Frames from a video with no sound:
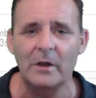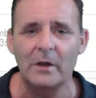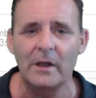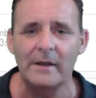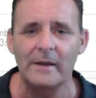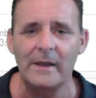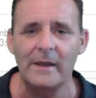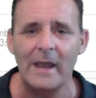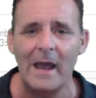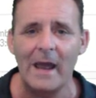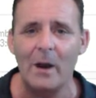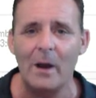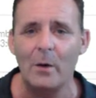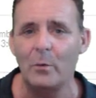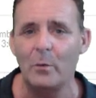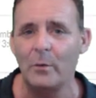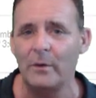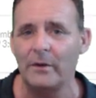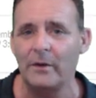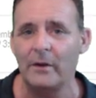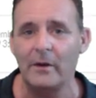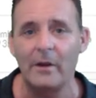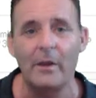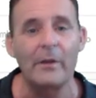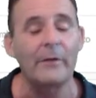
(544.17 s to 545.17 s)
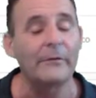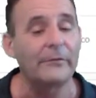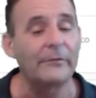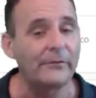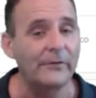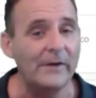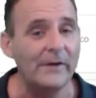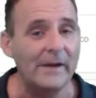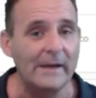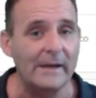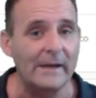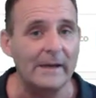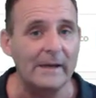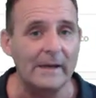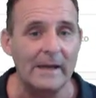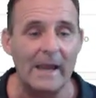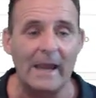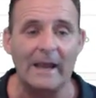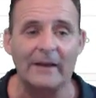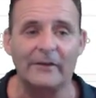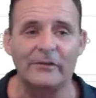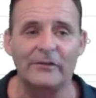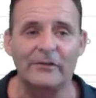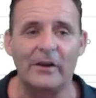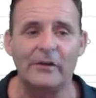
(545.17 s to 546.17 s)
can now, with another free
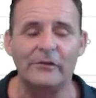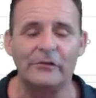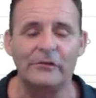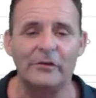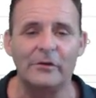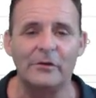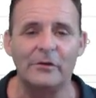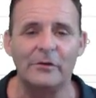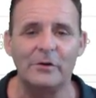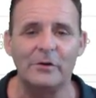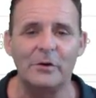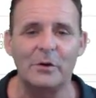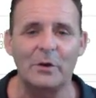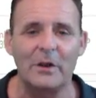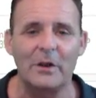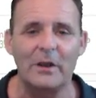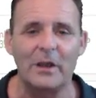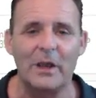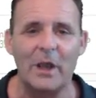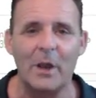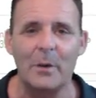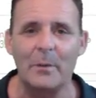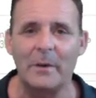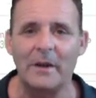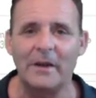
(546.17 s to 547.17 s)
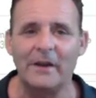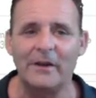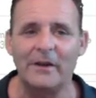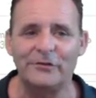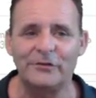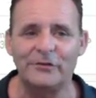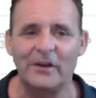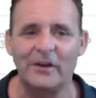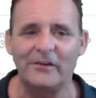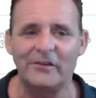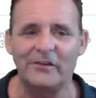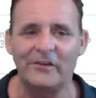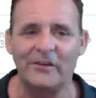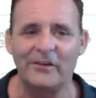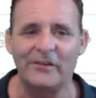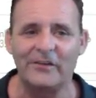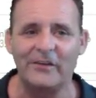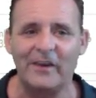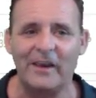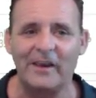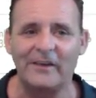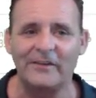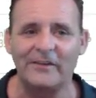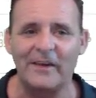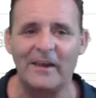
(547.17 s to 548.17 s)
extension, you can go in and change the
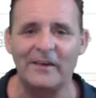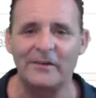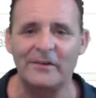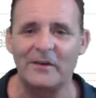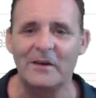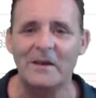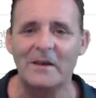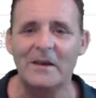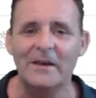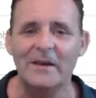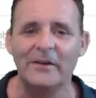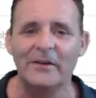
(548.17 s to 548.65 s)
C S S.